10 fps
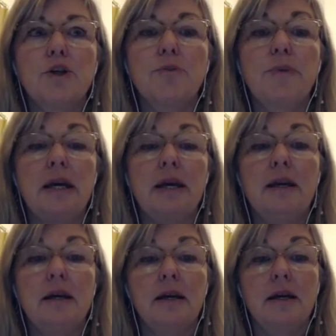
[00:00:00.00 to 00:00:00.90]

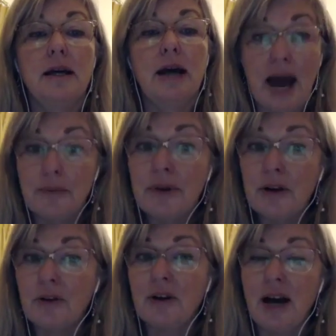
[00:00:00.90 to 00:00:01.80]
be
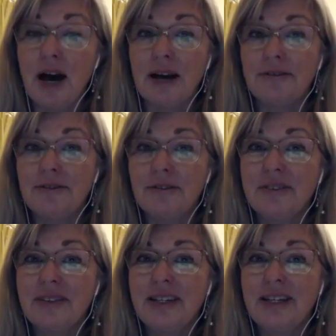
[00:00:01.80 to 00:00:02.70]
happier in life,
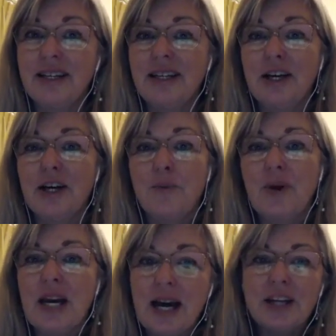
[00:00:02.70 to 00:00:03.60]
we
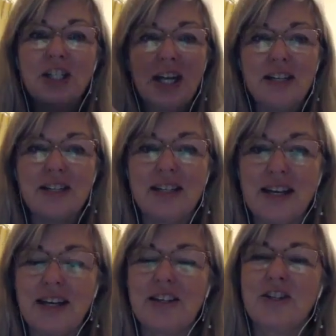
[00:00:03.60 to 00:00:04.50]
can't change the
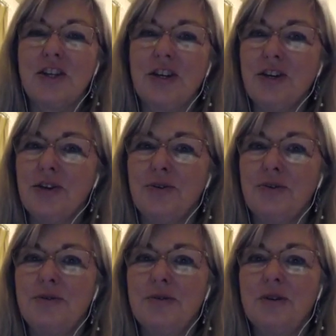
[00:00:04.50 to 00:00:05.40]

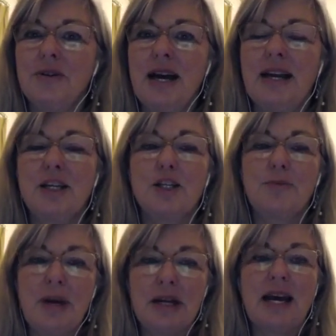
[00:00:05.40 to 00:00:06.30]
external and
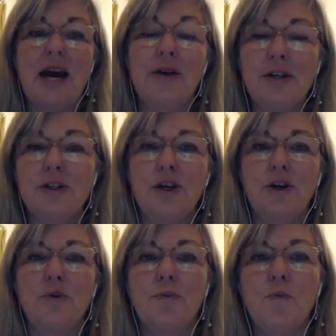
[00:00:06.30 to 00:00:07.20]
expect our
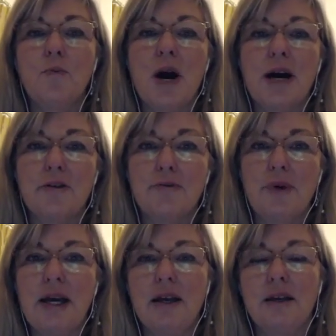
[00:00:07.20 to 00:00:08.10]
internal way of
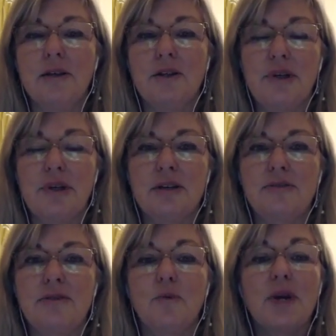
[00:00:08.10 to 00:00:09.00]
being to be
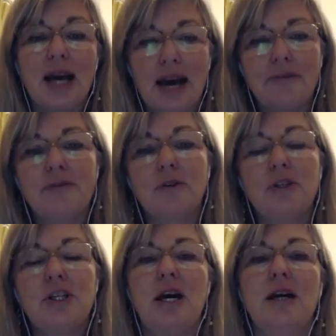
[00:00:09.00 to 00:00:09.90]
different. We have to
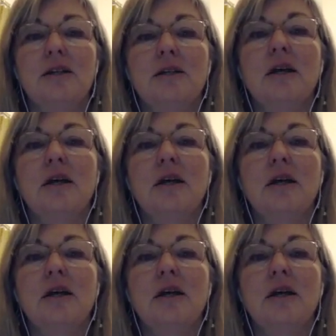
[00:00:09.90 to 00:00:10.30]
change